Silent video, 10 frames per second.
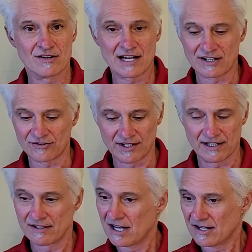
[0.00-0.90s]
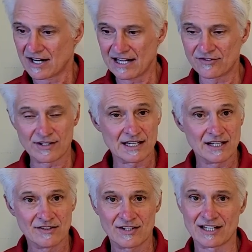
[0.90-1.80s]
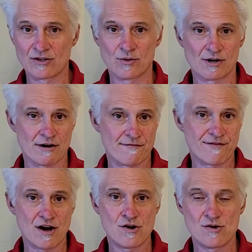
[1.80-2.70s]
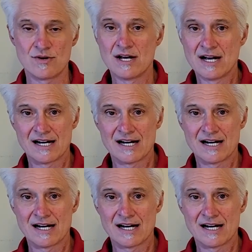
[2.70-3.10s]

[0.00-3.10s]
And like I said, nice thing is they can do it on a phone,